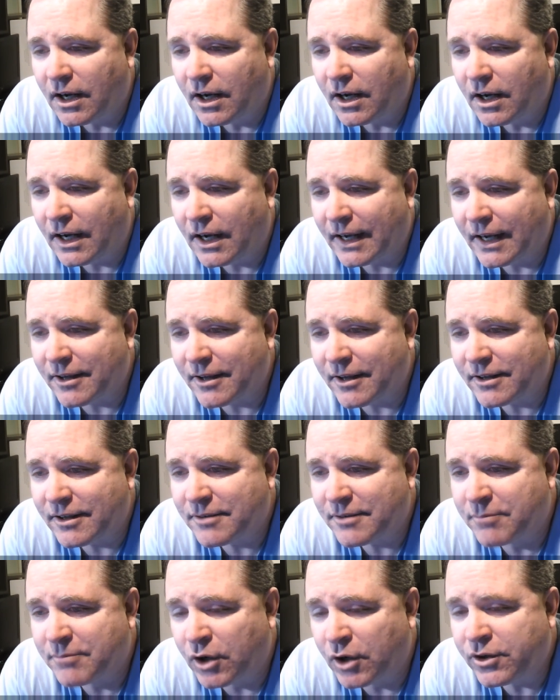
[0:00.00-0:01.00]

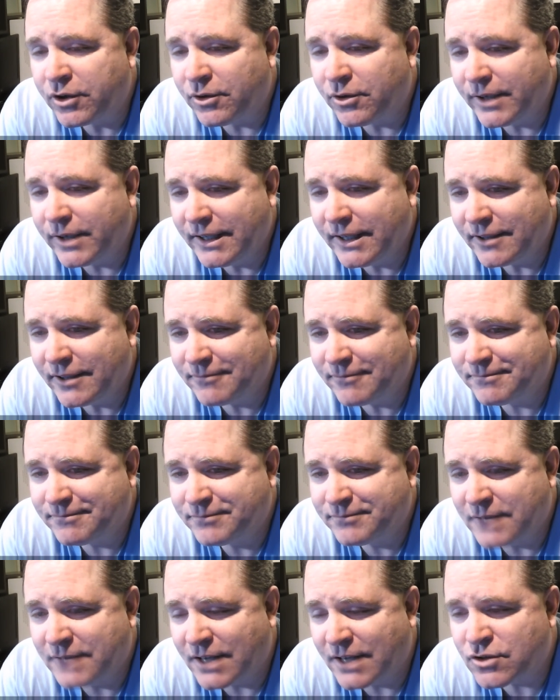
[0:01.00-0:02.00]
Uh, Mercury,
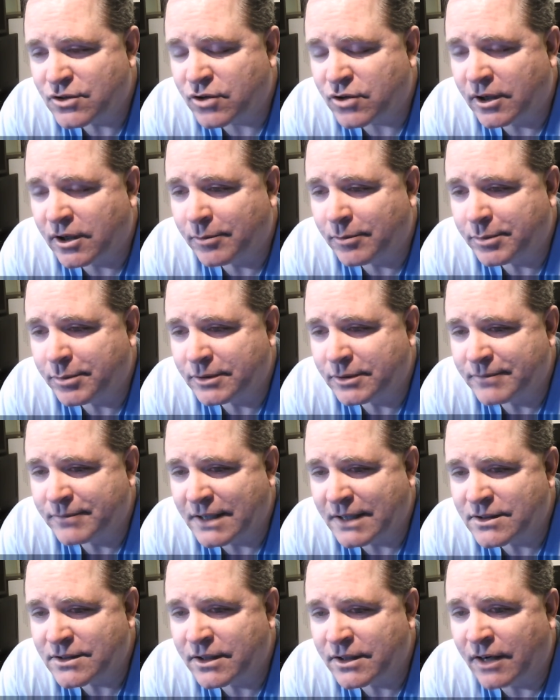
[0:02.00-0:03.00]
that's Trump.
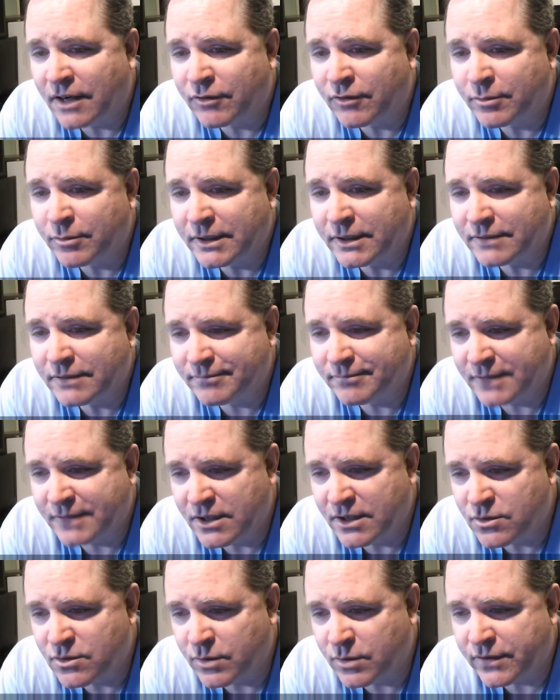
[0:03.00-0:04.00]
That's the government.
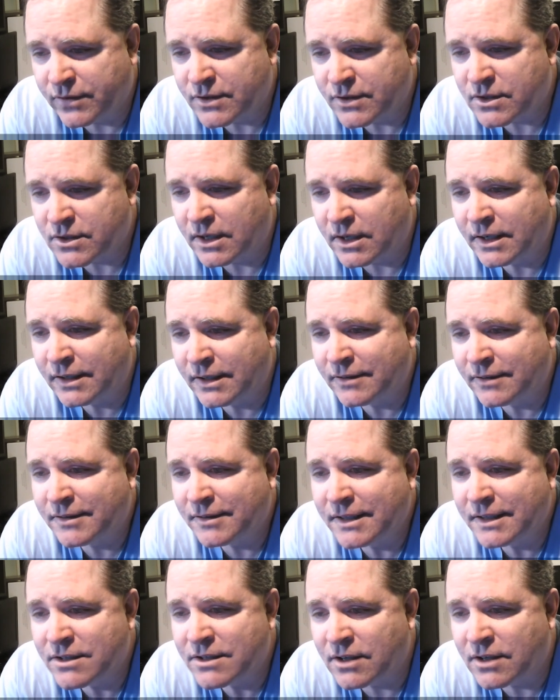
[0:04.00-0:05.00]
He's with the sun.
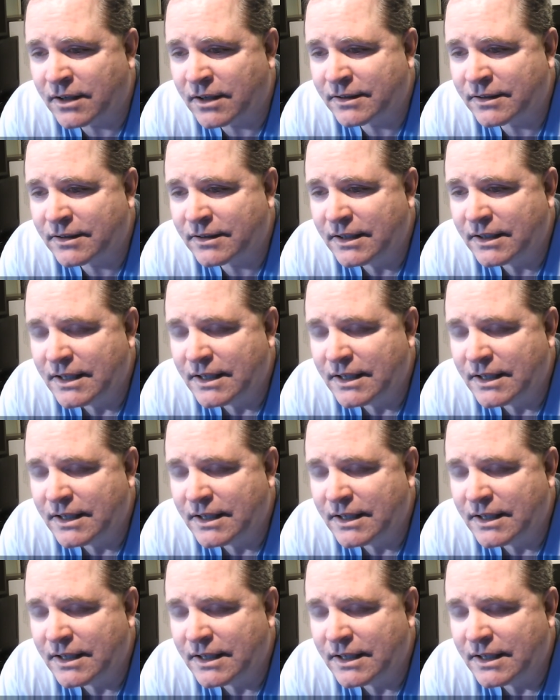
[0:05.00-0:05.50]
He's on